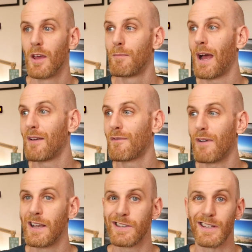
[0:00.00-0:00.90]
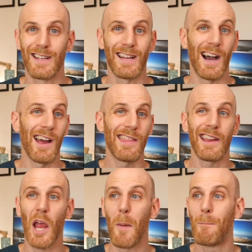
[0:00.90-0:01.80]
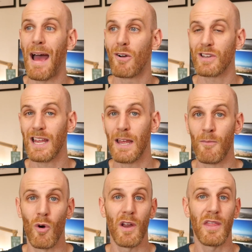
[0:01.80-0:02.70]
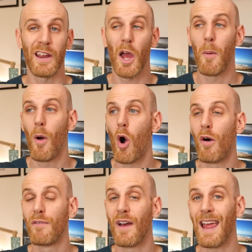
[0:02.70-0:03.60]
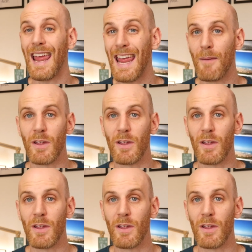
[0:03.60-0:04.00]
But in French, I think about him or I think of him.